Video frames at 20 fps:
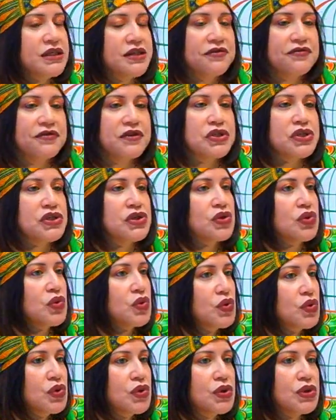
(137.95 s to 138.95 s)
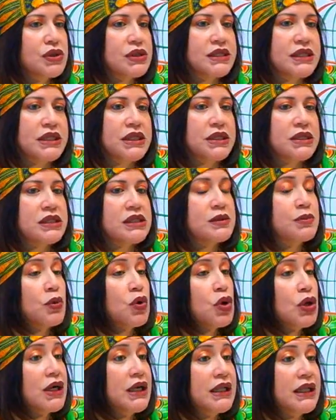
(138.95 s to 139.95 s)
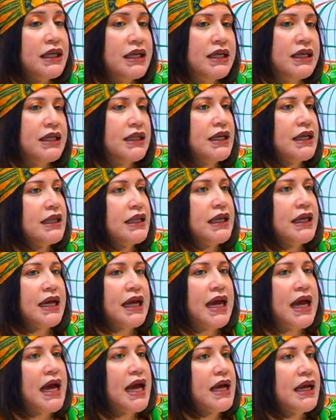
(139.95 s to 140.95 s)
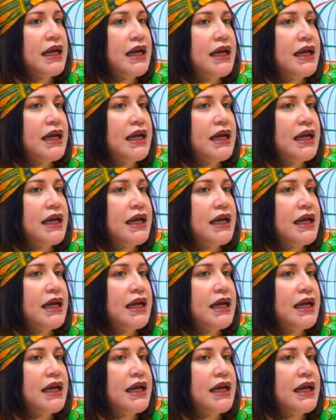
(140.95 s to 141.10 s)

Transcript: different schools and the small clinic that they had.